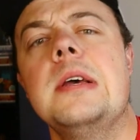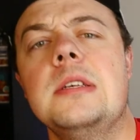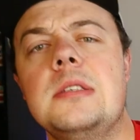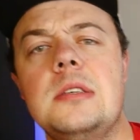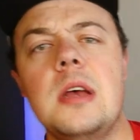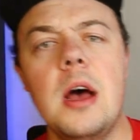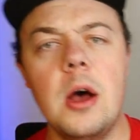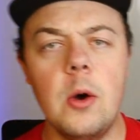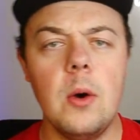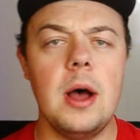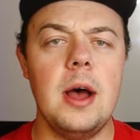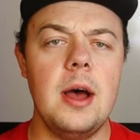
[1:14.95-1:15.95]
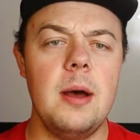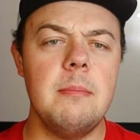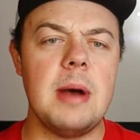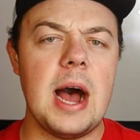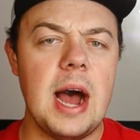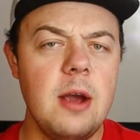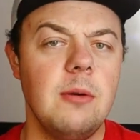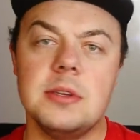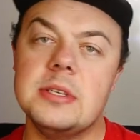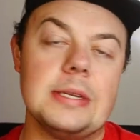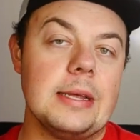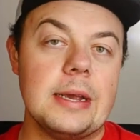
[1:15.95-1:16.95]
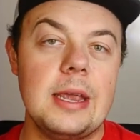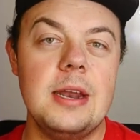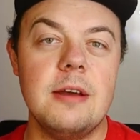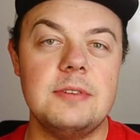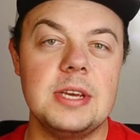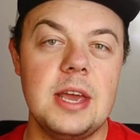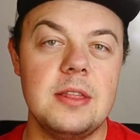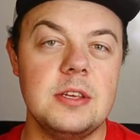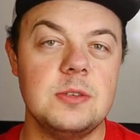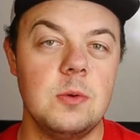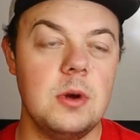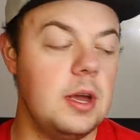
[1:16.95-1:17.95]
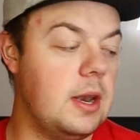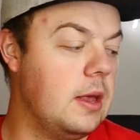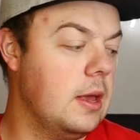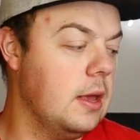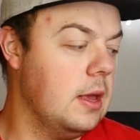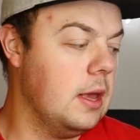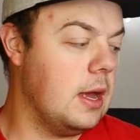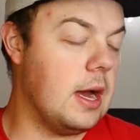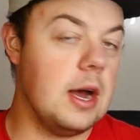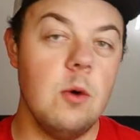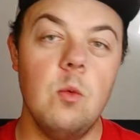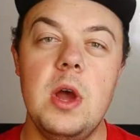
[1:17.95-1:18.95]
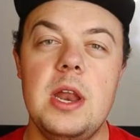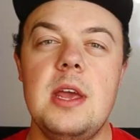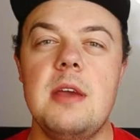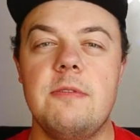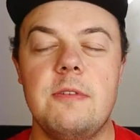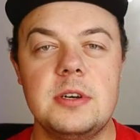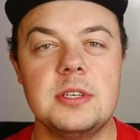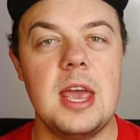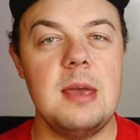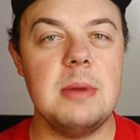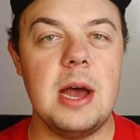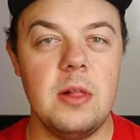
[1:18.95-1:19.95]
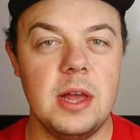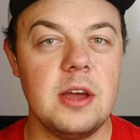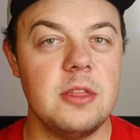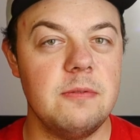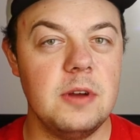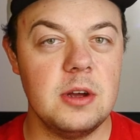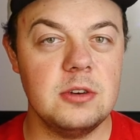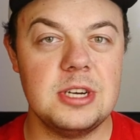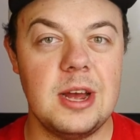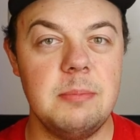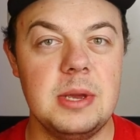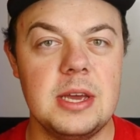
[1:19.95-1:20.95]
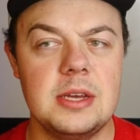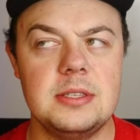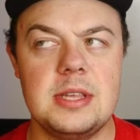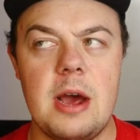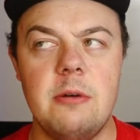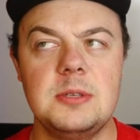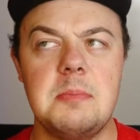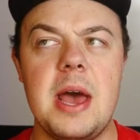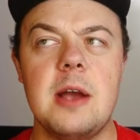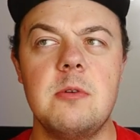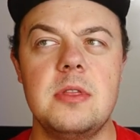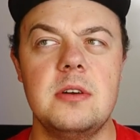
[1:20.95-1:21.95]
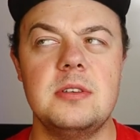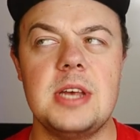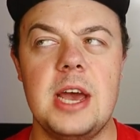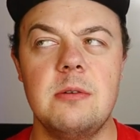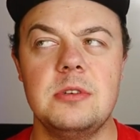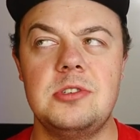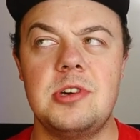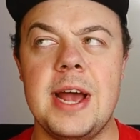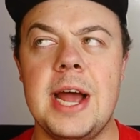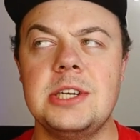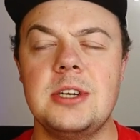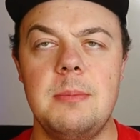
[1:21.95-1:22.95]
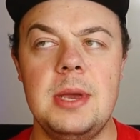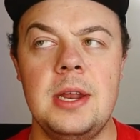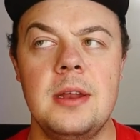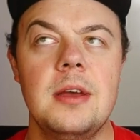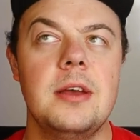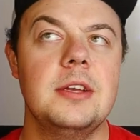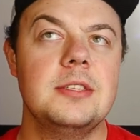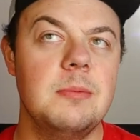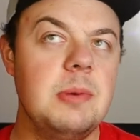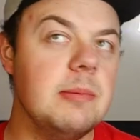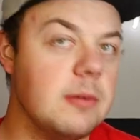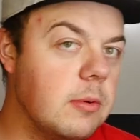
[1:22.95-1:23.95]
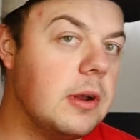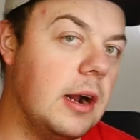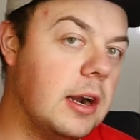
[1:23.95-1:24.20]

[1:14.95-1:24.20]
So, um, I wasn't lucky enough to get this one uh, when it first came out, like on the Funko Shop, because that was back when their site was trash. I mean, some people would